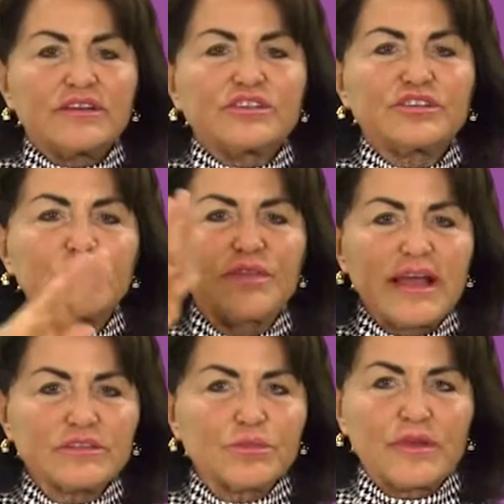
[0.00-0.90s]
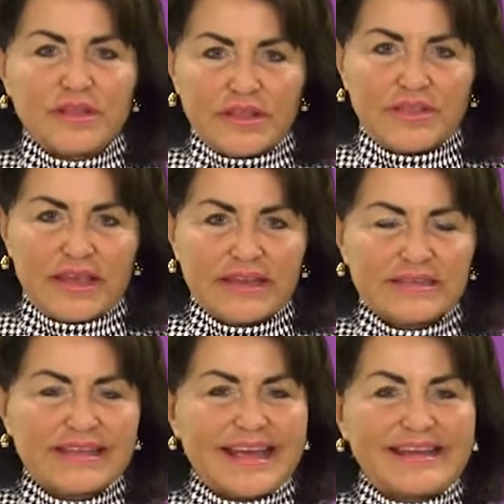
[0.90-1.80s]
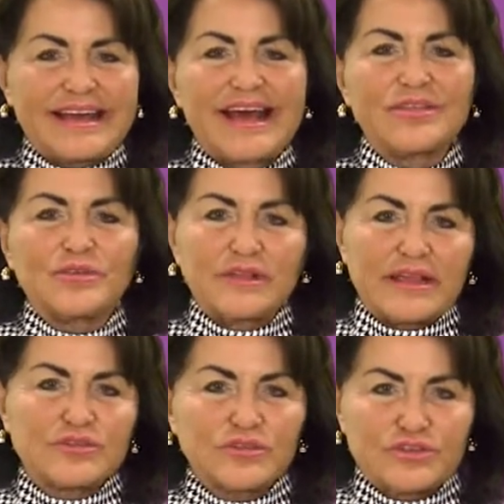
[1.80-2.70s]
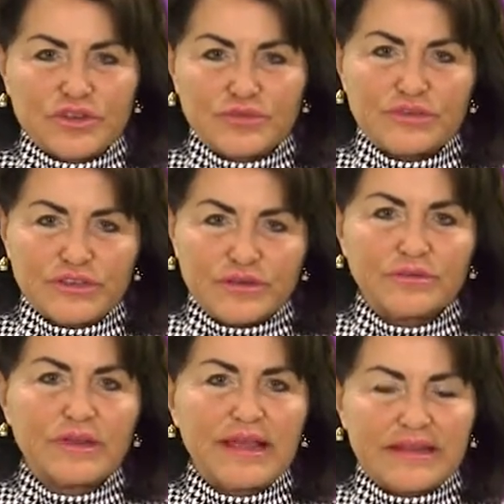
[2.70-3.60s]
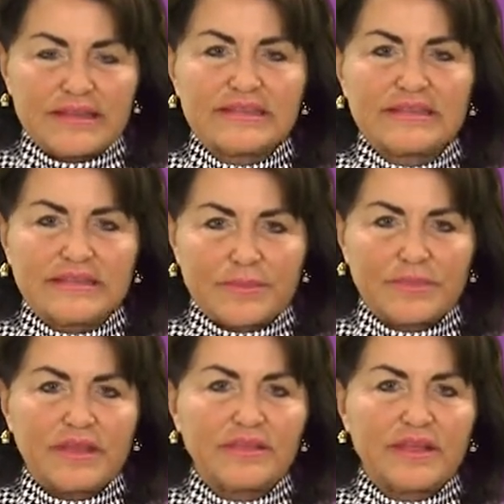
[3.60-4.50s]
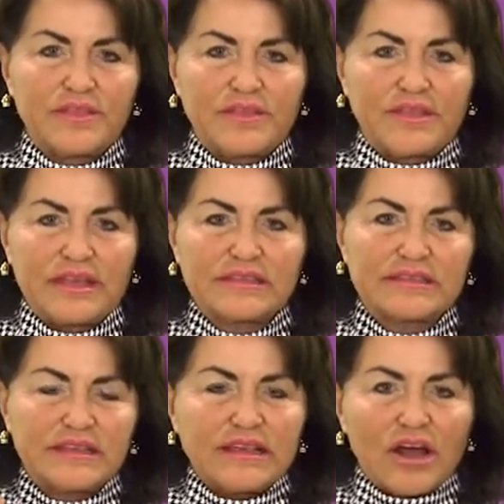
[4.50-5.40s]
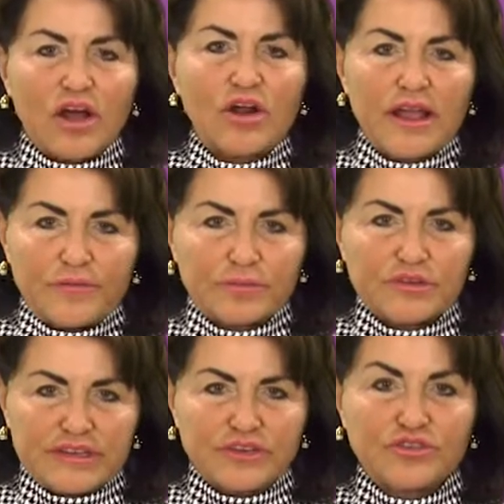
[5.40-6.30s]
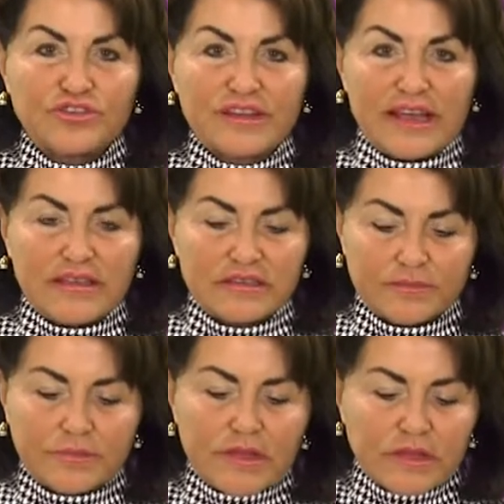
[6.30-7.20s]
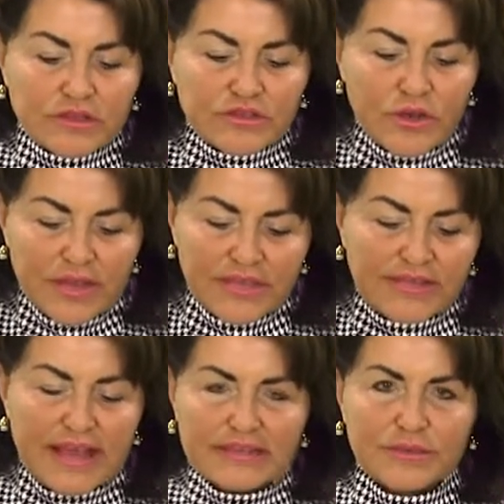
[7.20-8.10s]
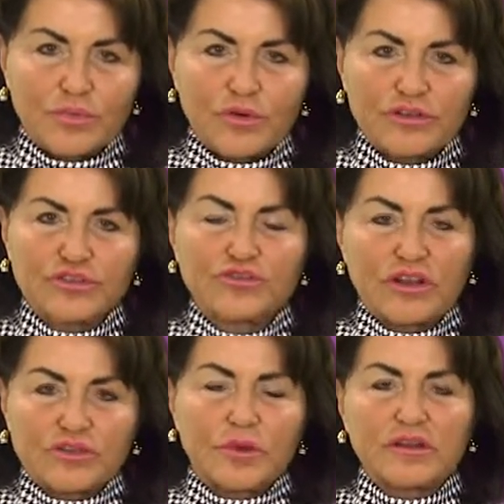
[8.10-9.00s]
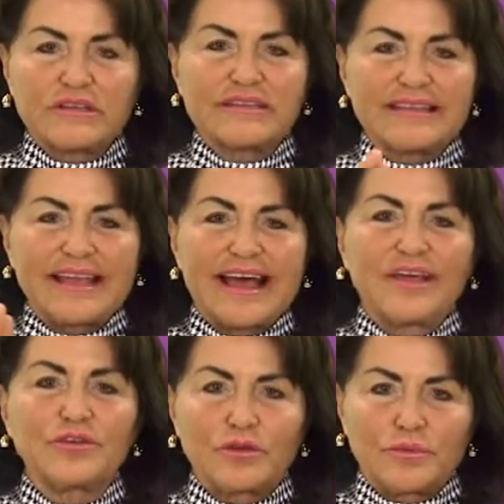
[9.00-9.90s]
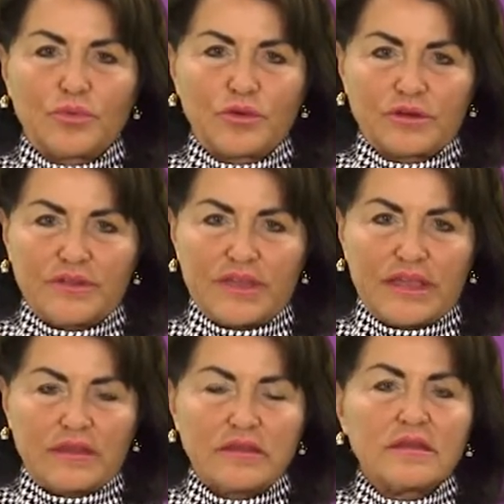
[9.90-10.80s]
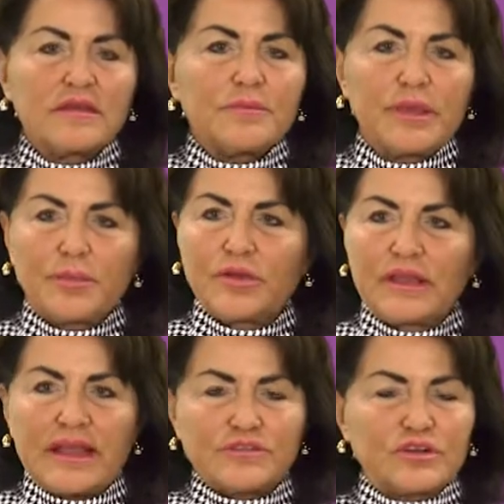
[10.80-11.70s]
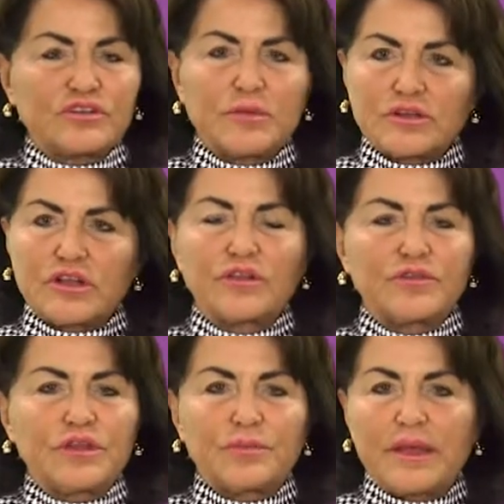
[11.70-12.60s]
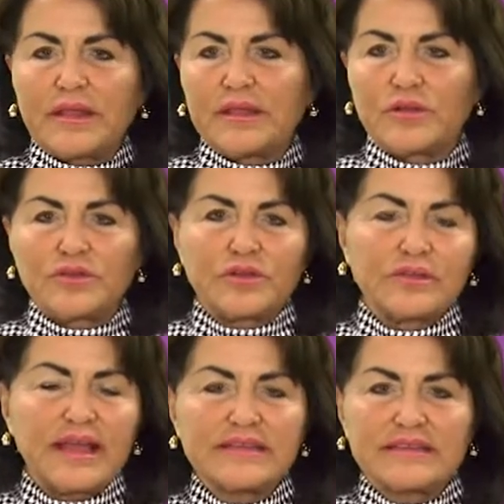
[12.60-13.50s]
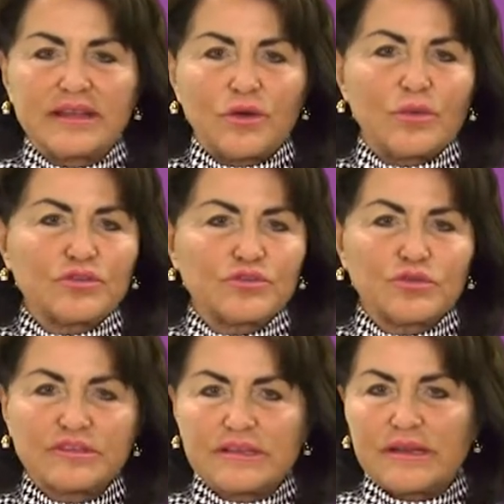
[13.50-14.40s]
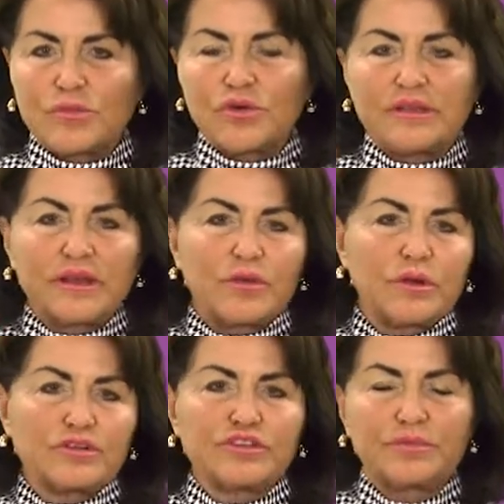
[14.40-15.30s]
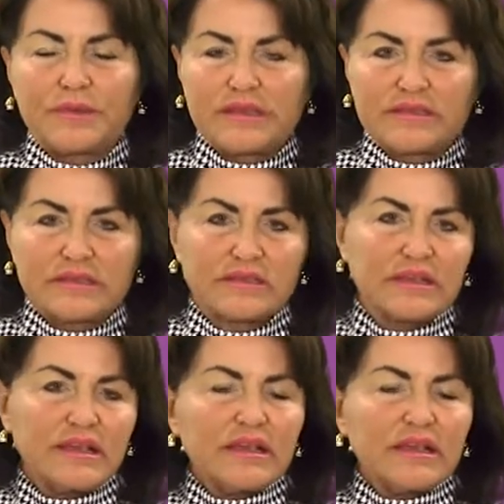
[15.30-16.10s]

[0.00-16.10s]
So that's one of the things that other lasers don't do. And this is something that this RF procedure does. So I think that's important. Stretch marks is the other important thing. People can have stretch marks all over their belly or their legs and they don't wear shorts anymore. They don't wear two pieces.